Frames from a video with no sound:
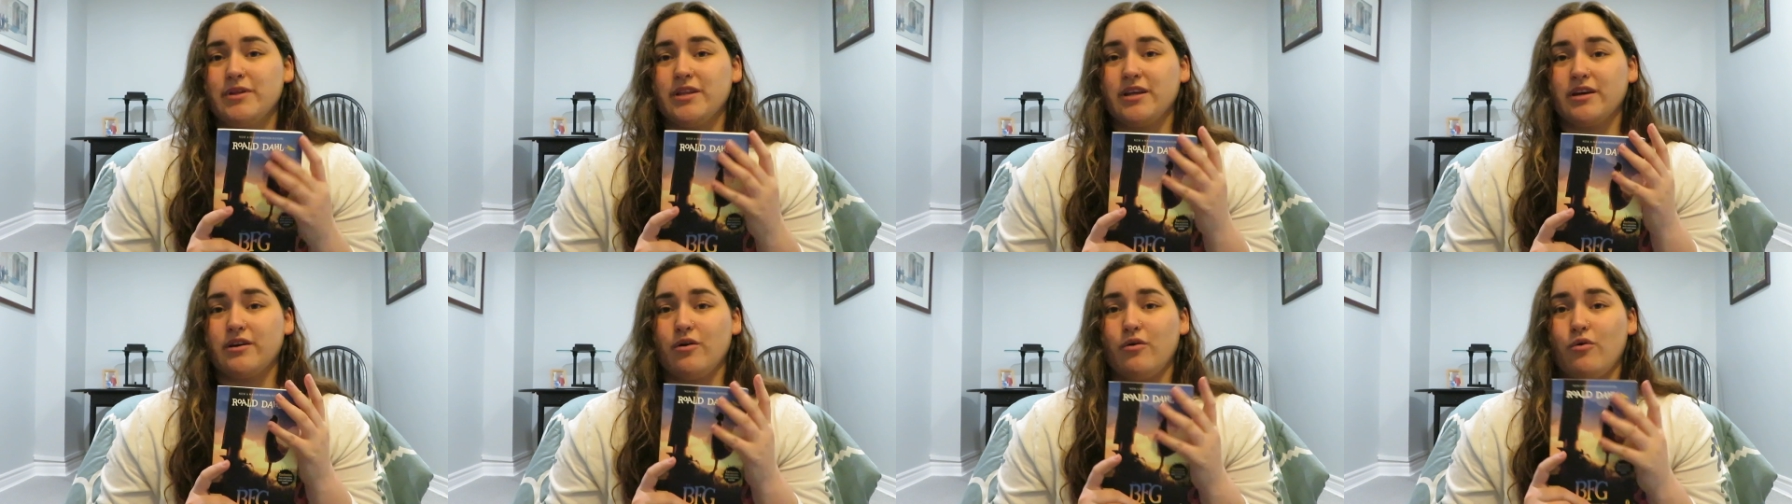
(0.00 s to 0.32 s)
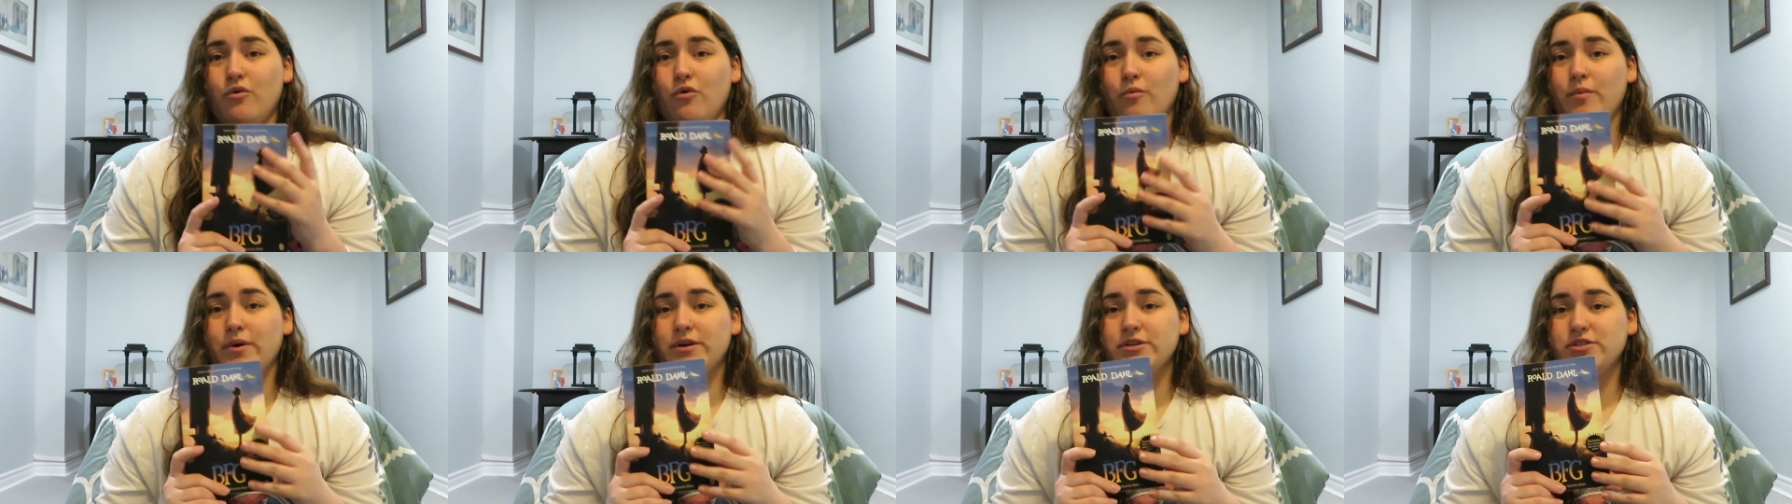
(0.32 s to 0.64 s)
in like a
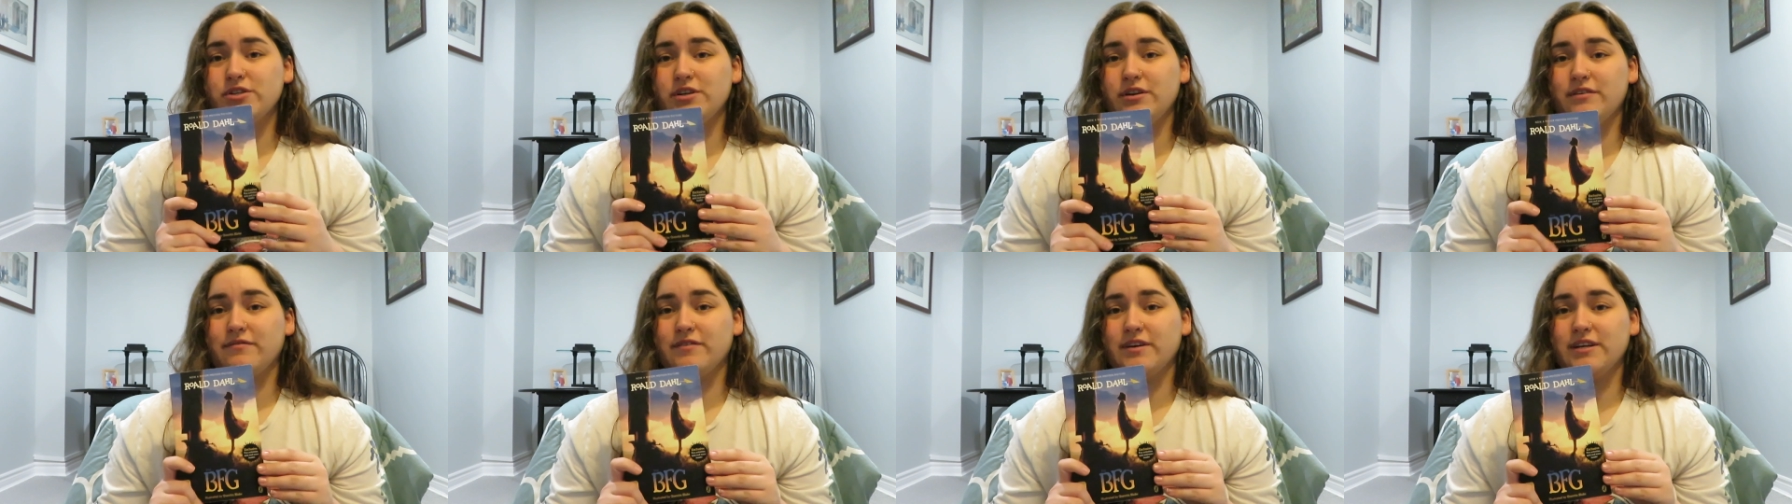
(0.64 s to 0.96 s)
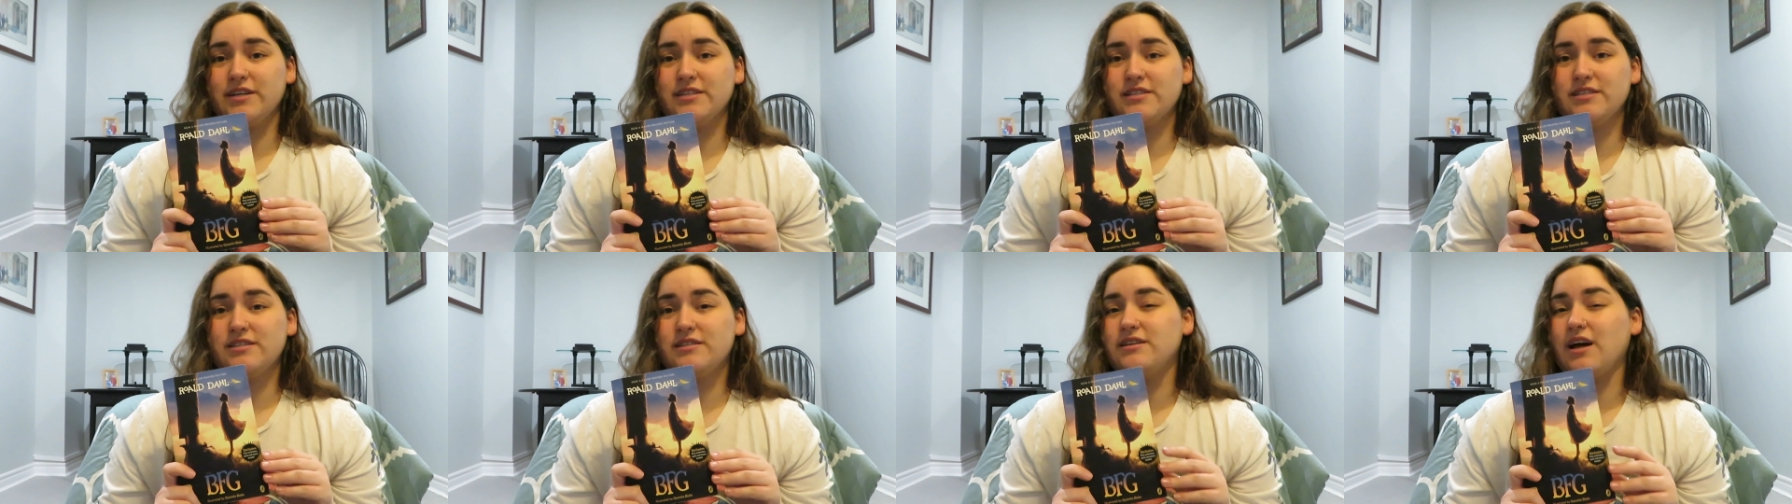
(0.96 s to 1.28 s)
whole bunch of
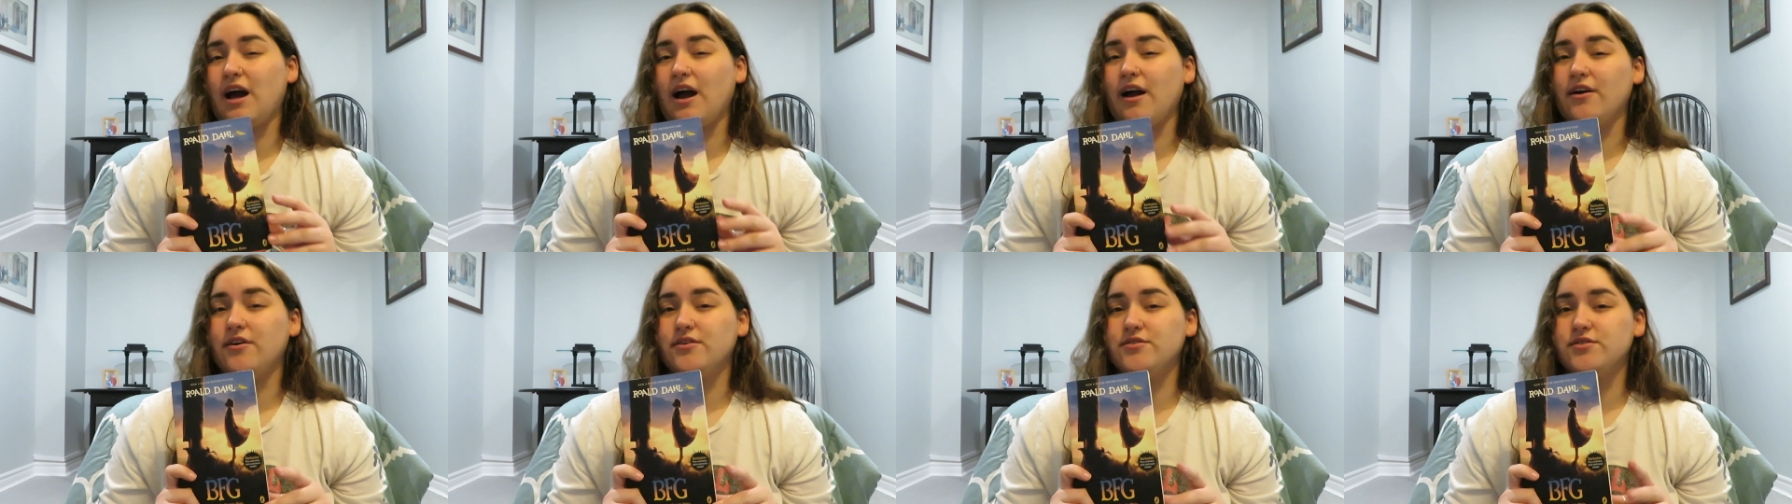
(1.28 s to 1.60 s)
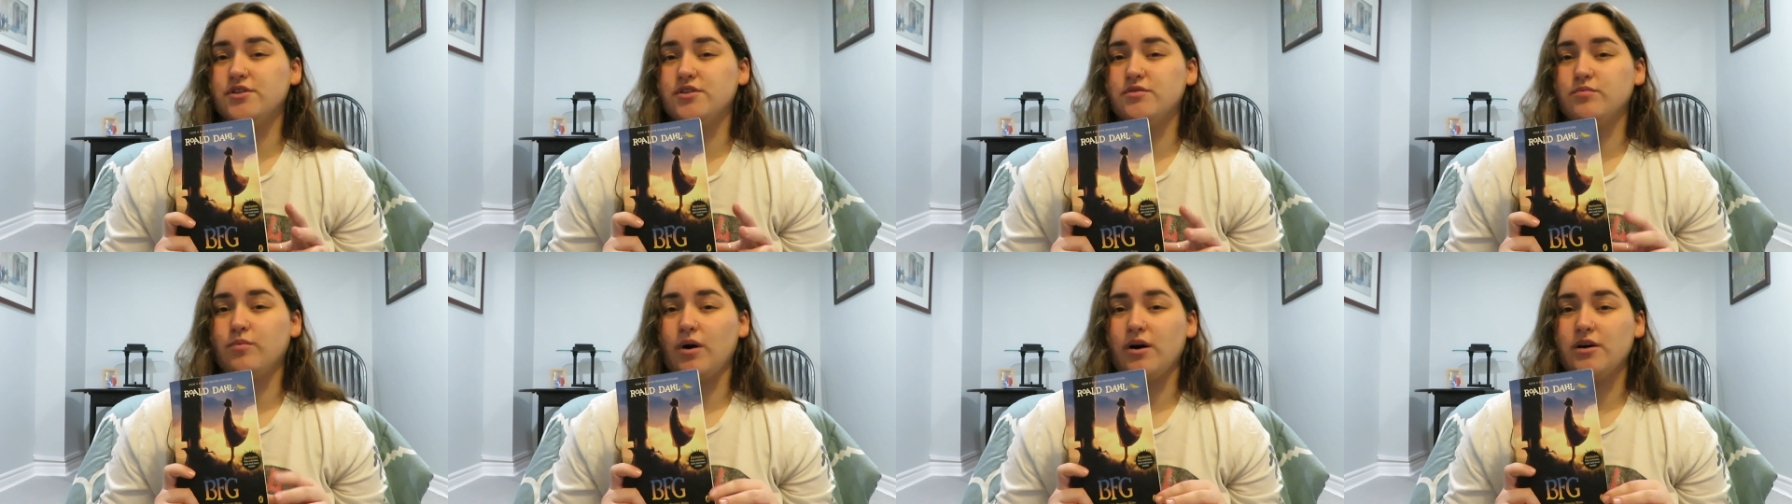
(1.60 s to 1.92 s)
different
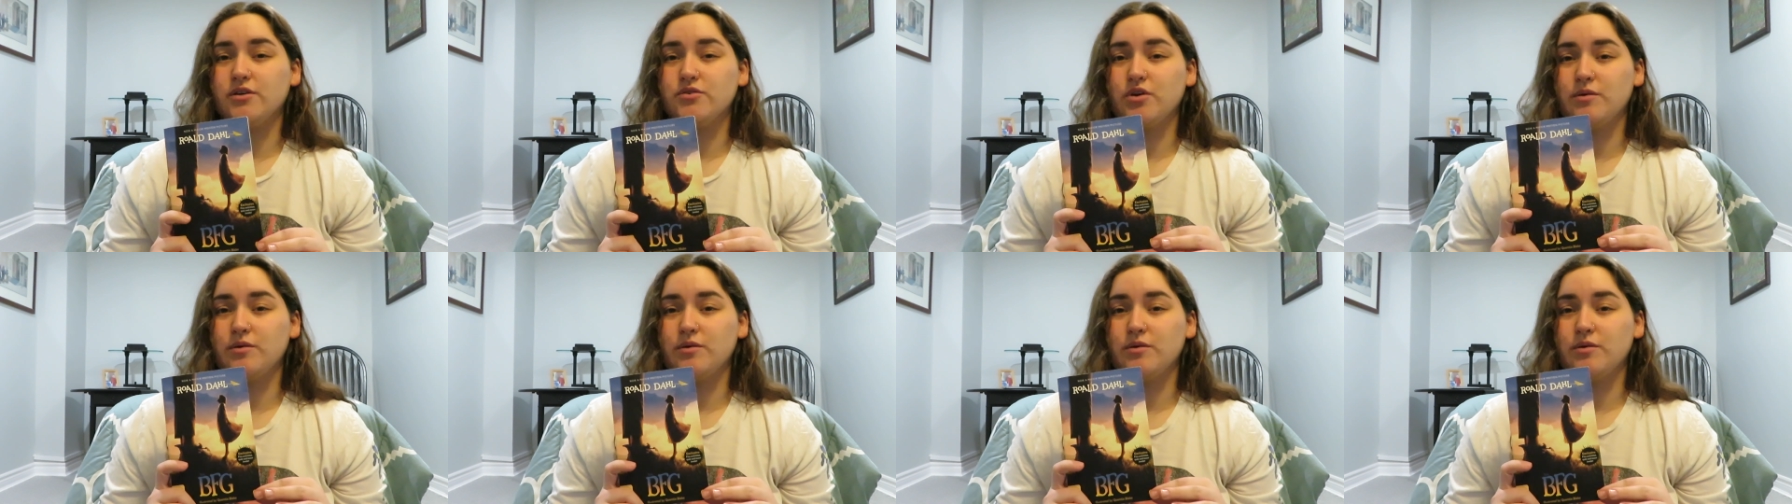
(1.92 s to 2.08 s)
styles as well.